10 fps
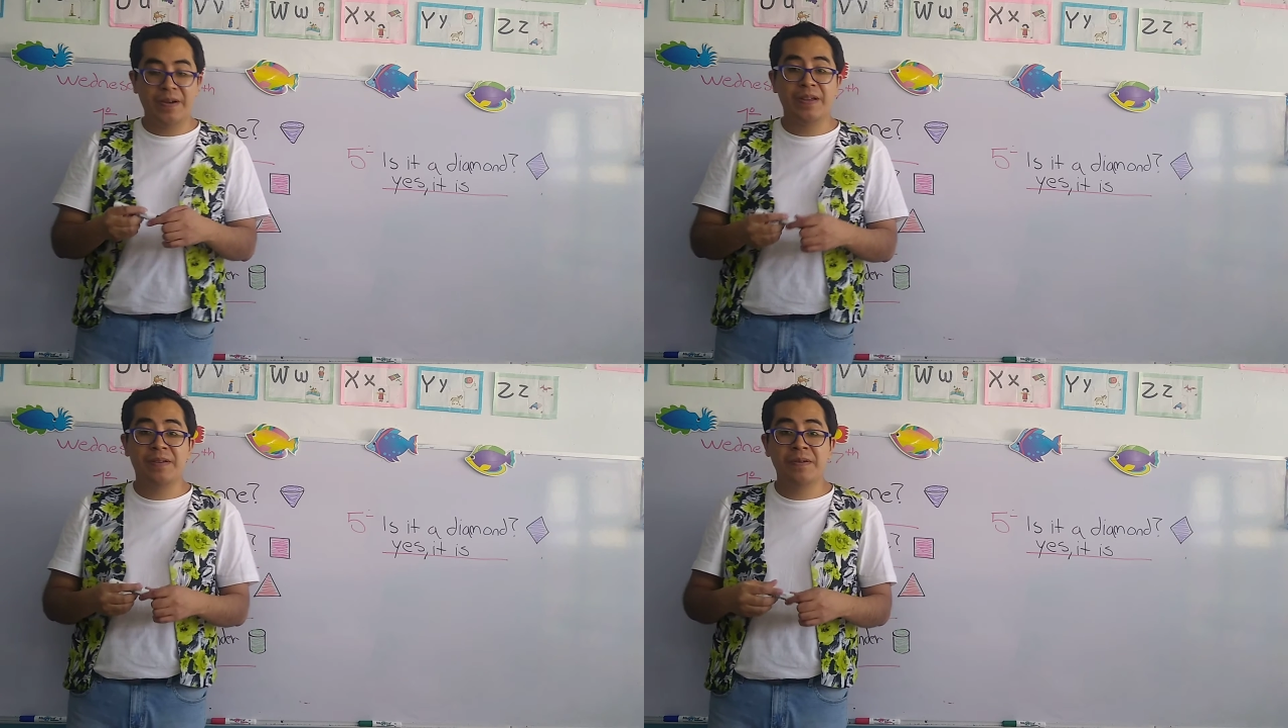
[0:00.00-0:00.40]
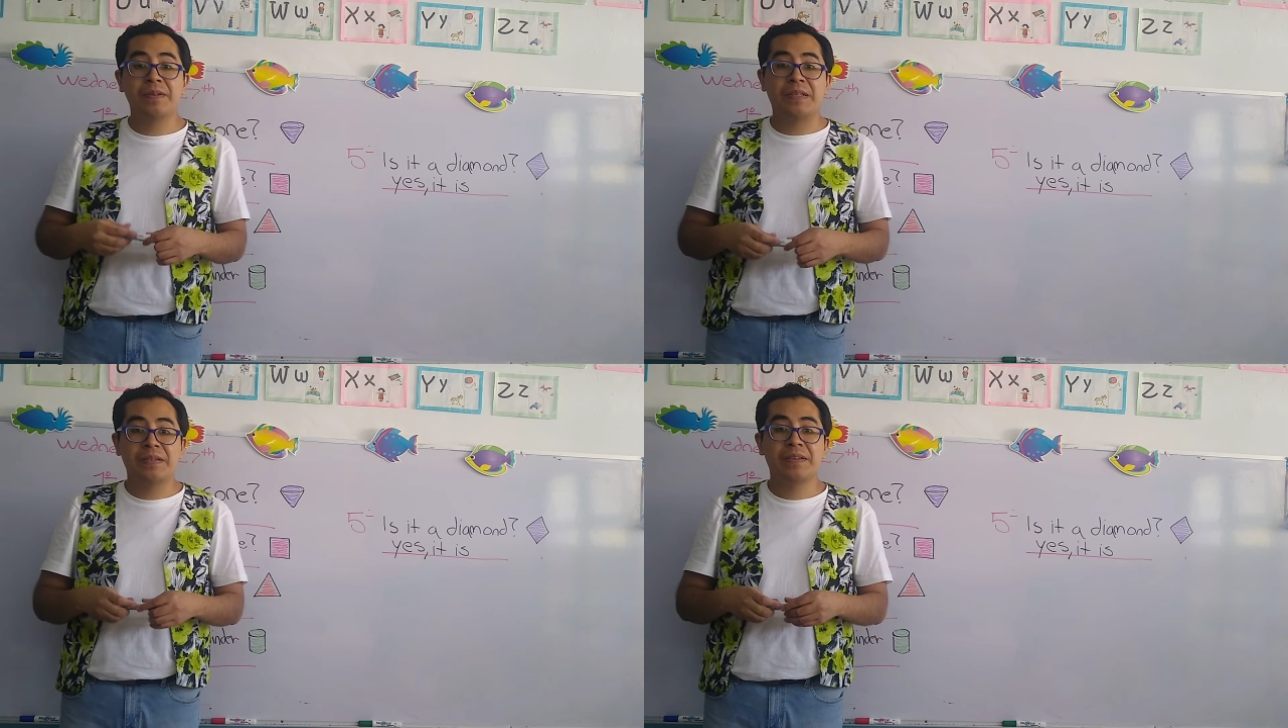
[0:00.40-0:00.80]
Very
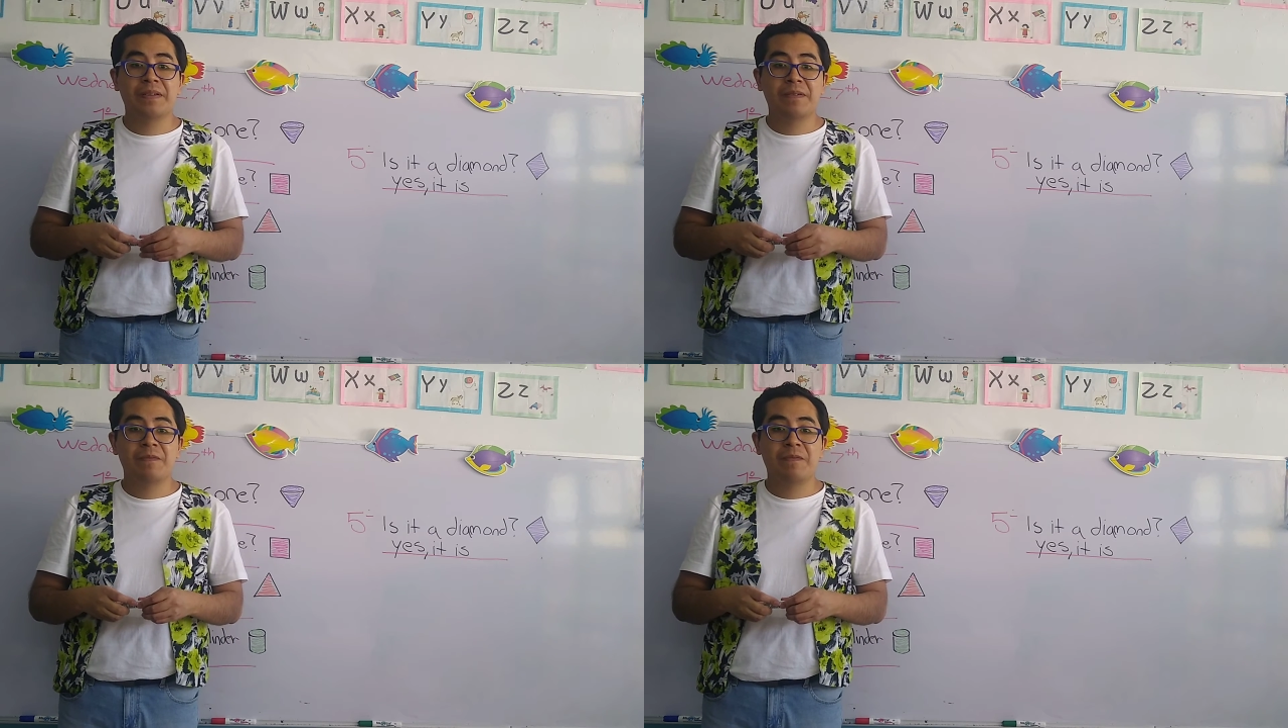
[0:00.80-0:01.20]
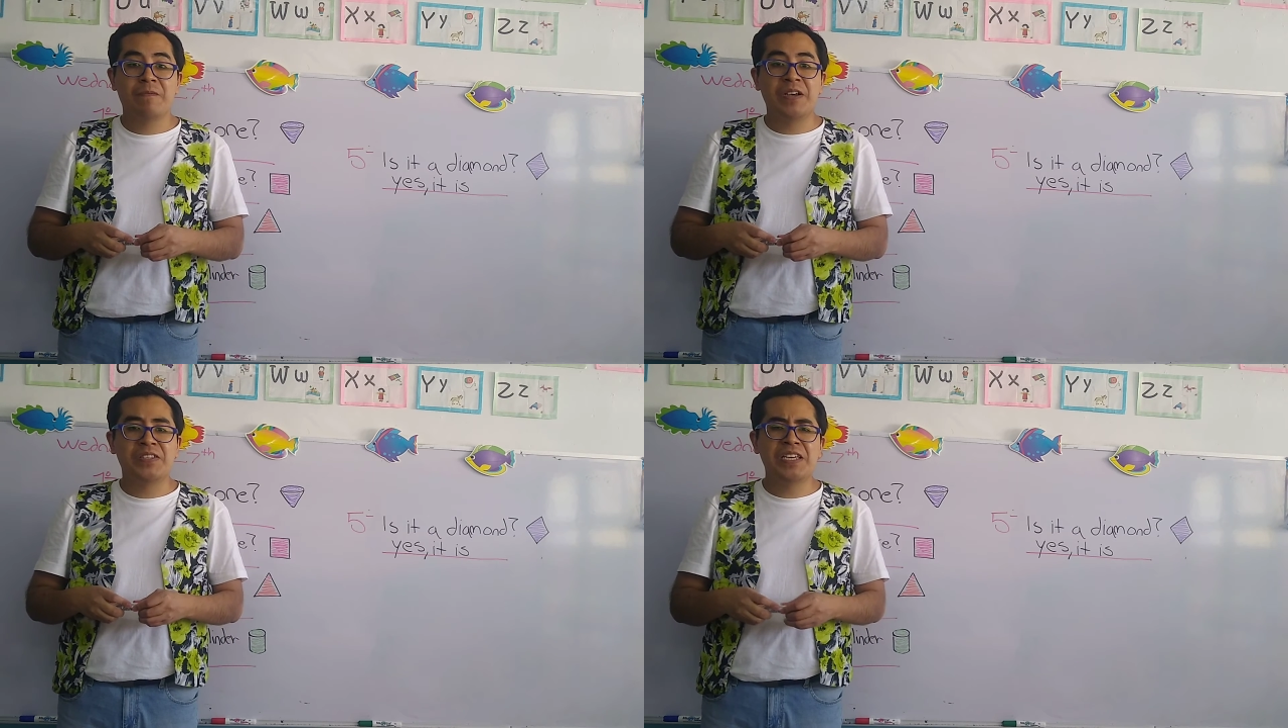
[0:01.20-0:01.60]
good.
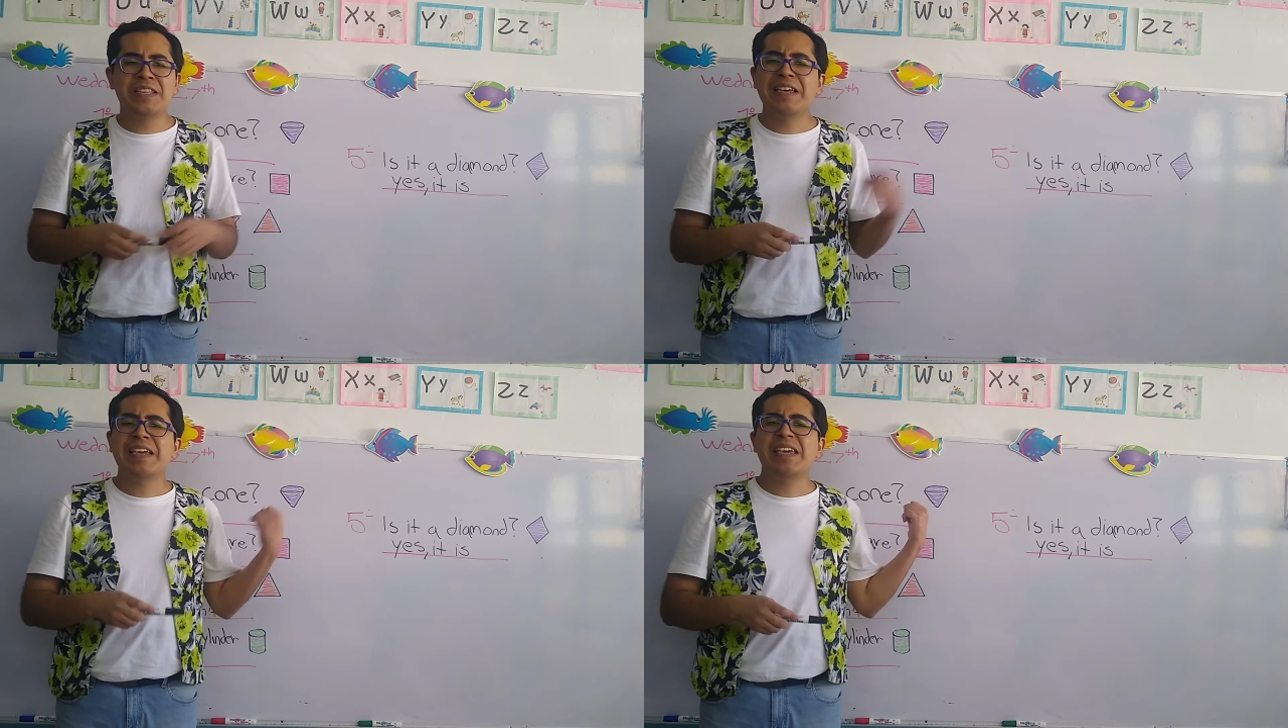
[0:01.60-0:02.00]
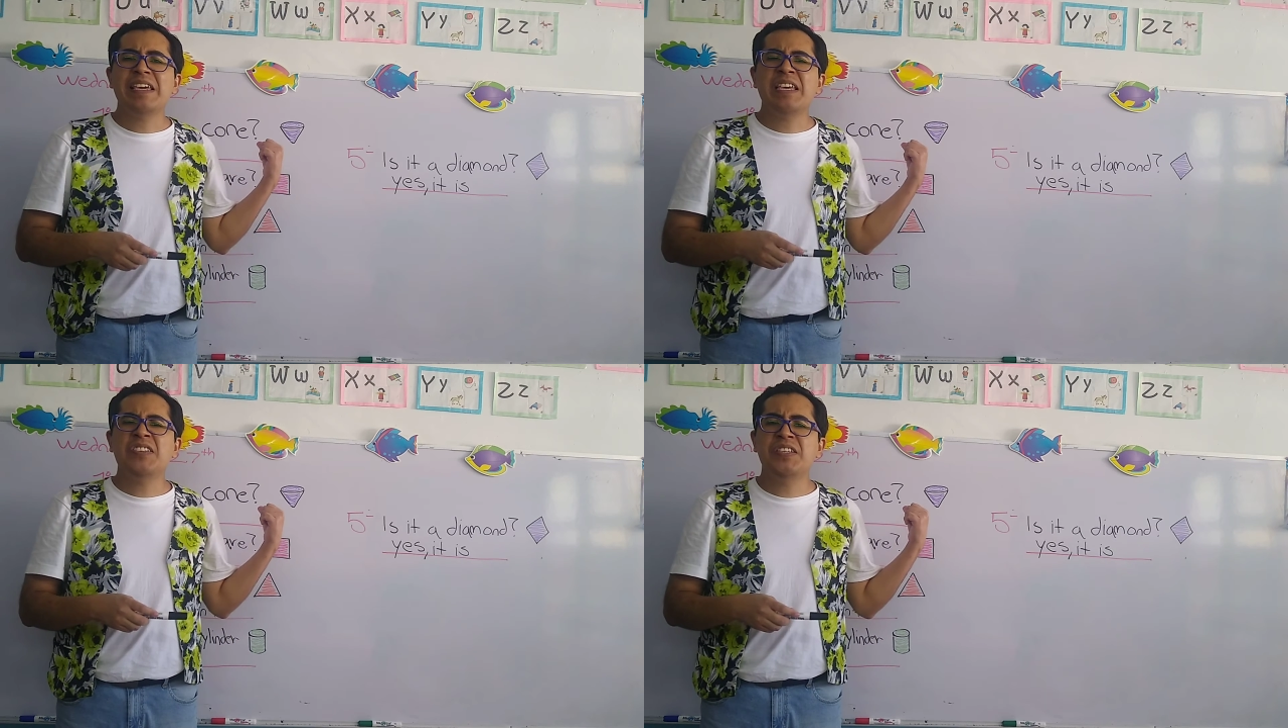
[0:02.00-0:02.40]
Was it
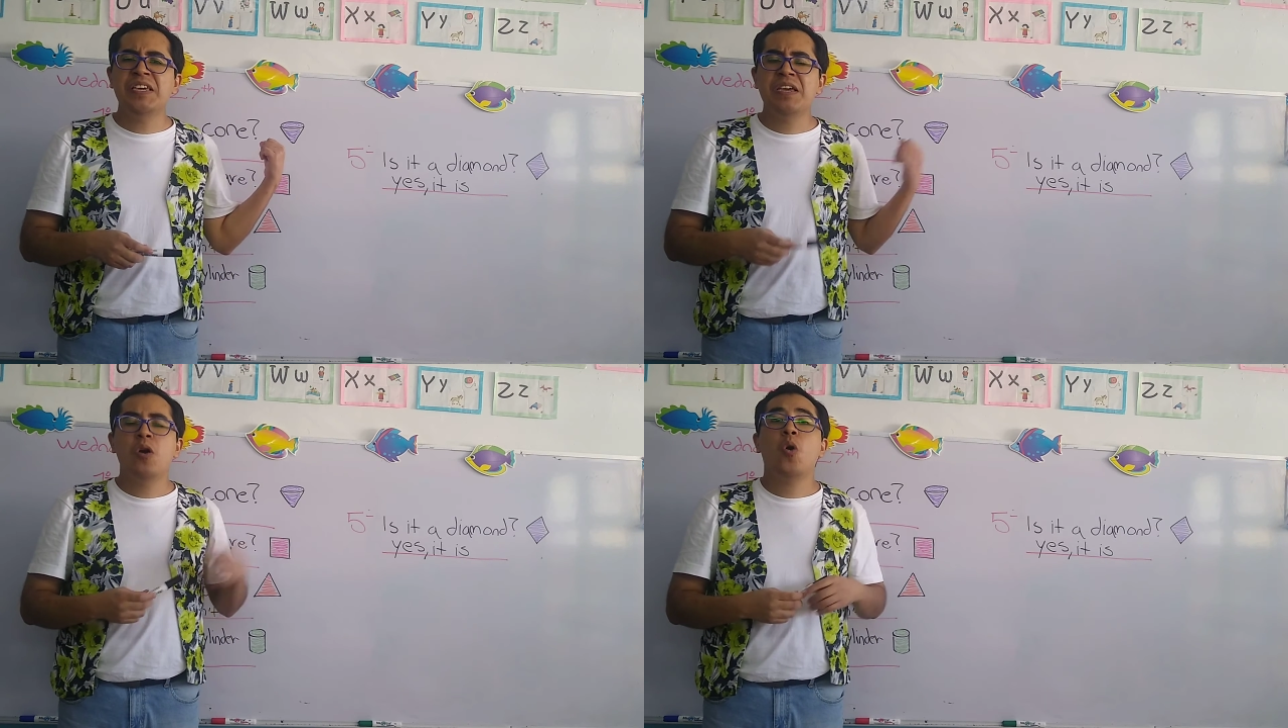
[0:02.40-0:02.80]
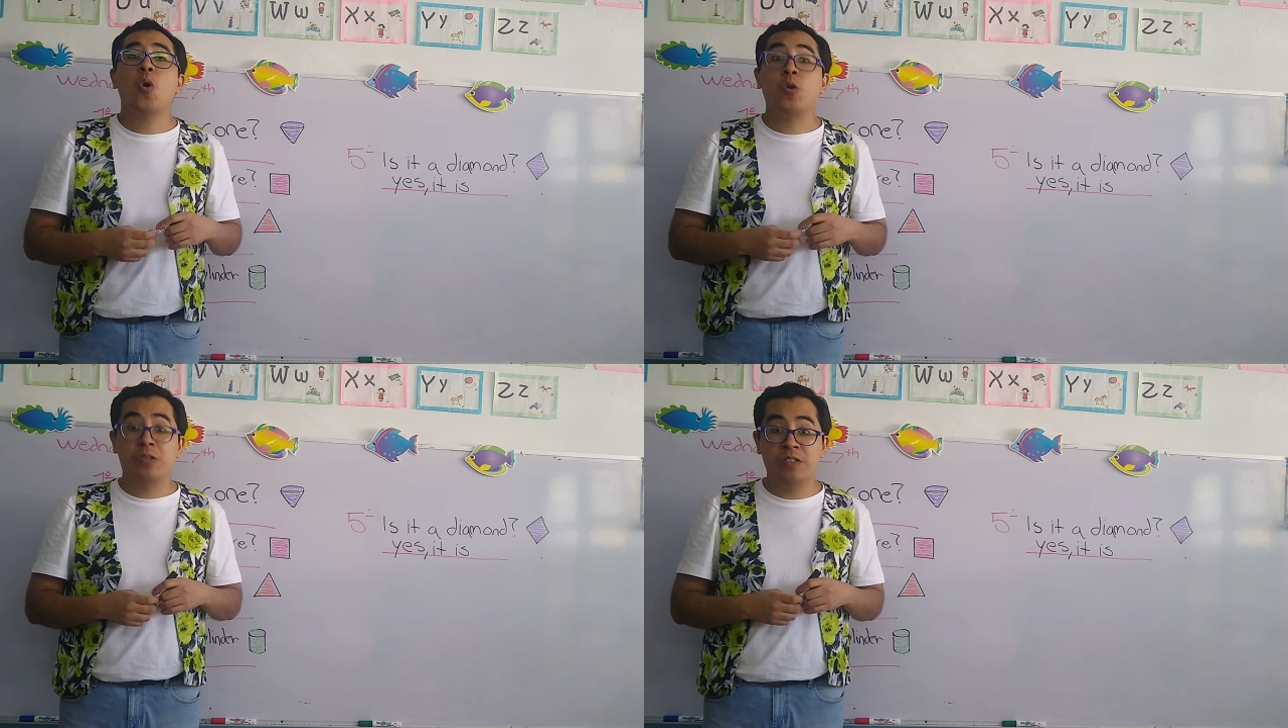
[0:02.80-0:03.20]
easy
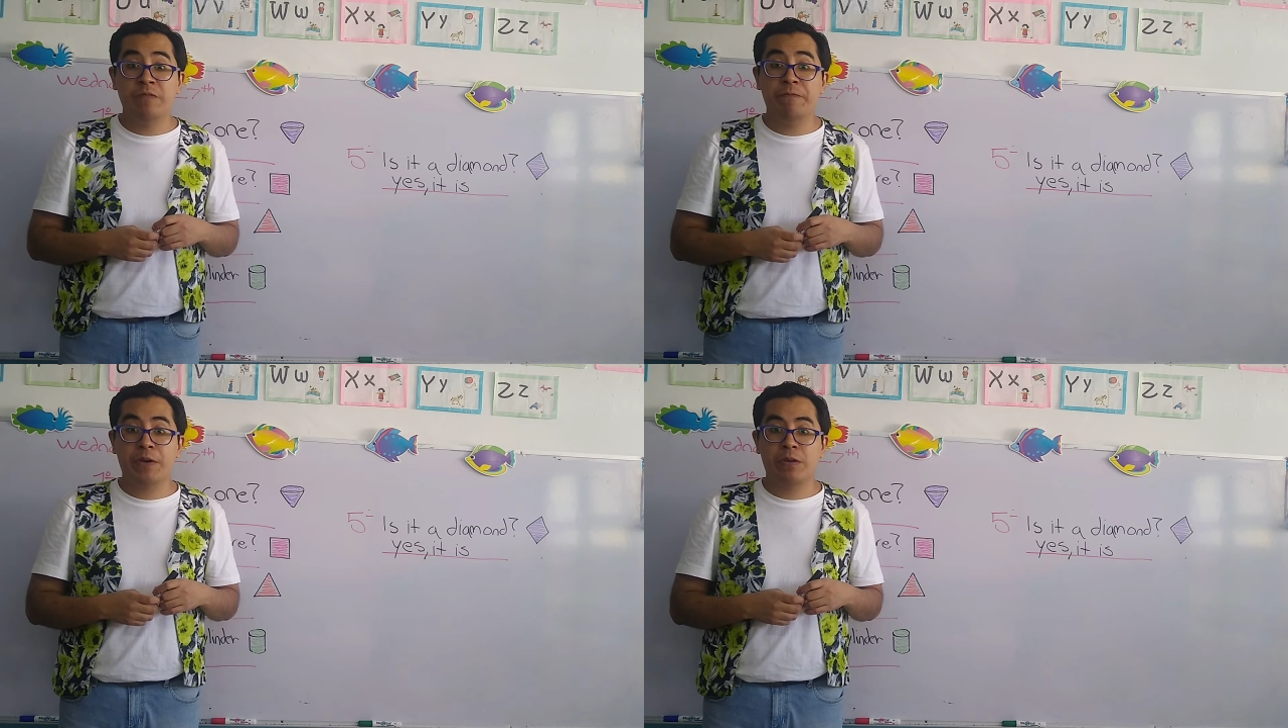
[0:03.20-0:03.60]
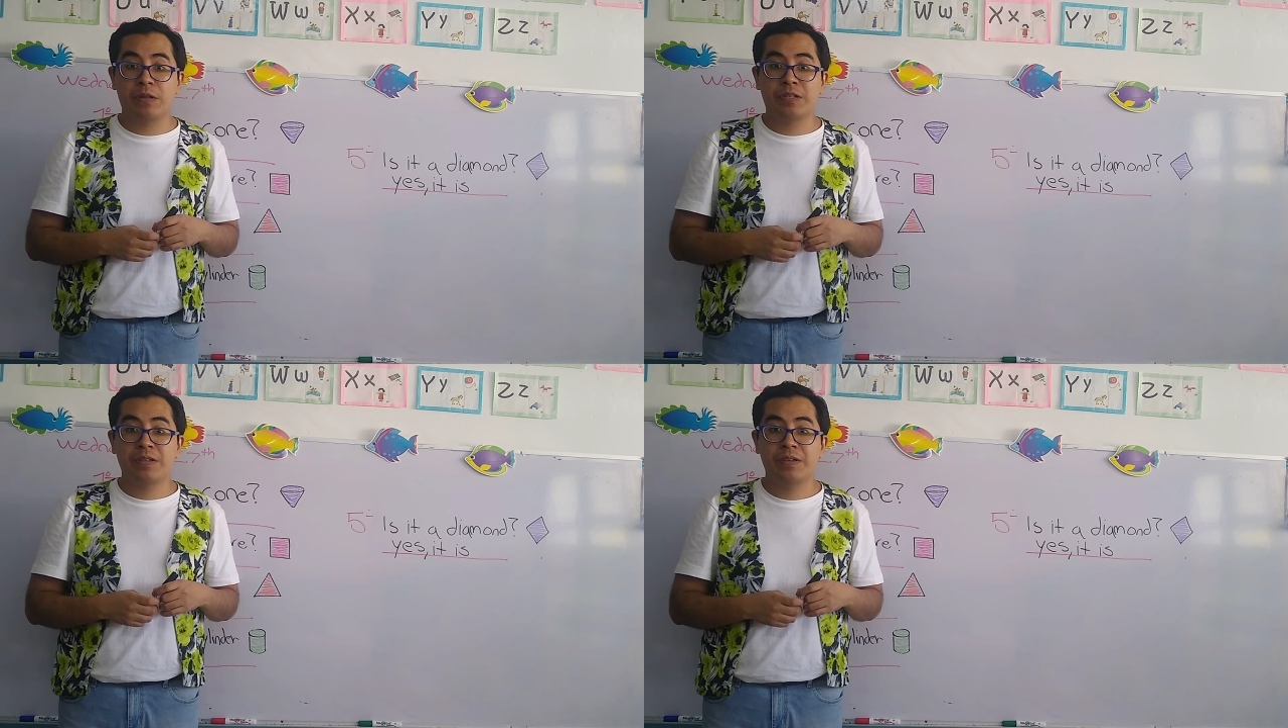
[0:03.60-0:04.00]
or
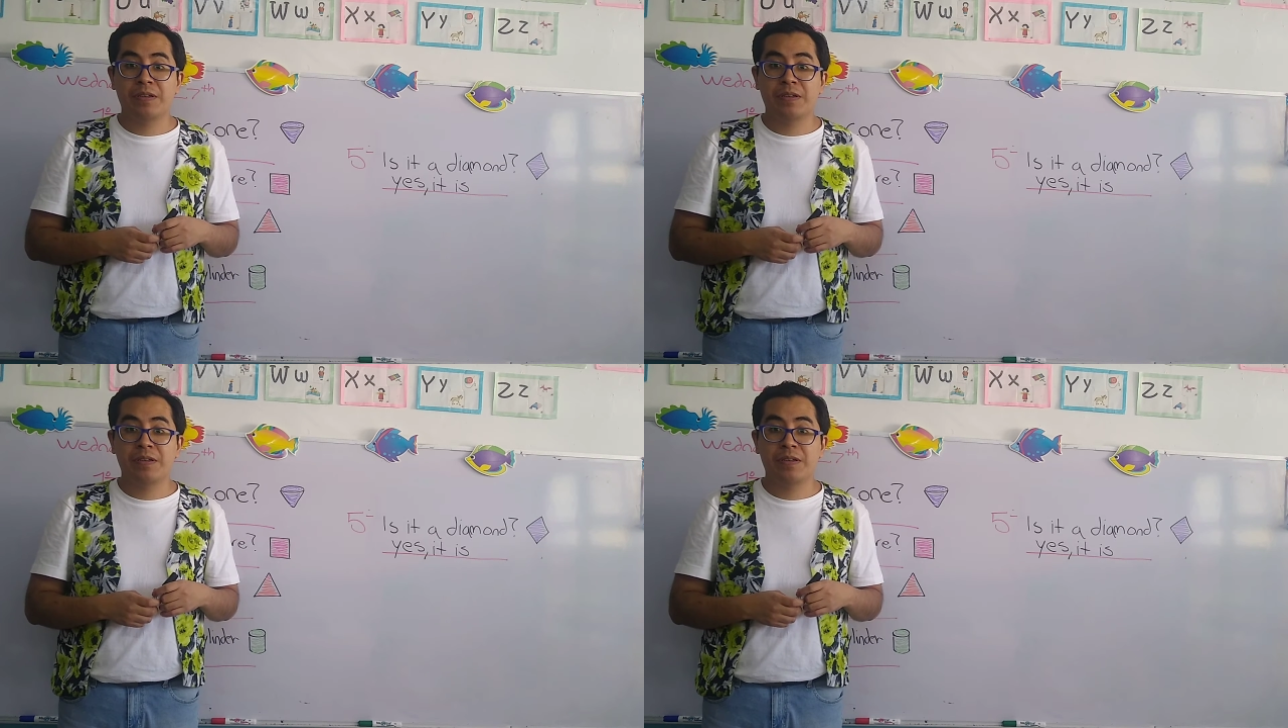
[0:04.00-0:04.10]
difficult?